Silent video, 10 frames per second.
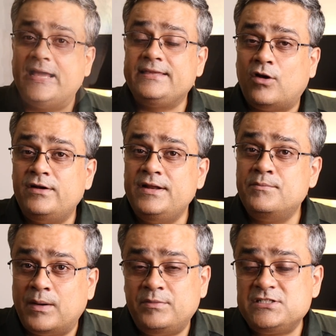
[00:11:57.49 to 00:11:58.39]
I
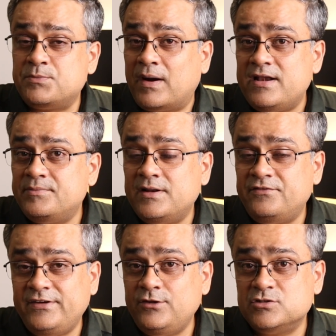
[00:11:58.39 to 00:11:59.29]
already published multiple
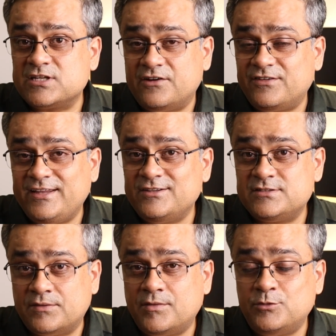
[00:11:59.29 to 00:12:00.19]
videos covering
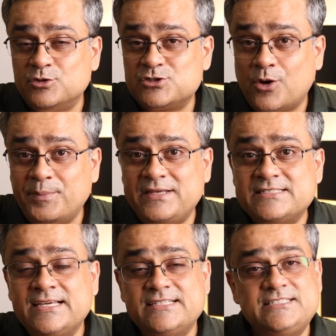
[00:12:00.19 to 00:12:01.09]
some of those topics.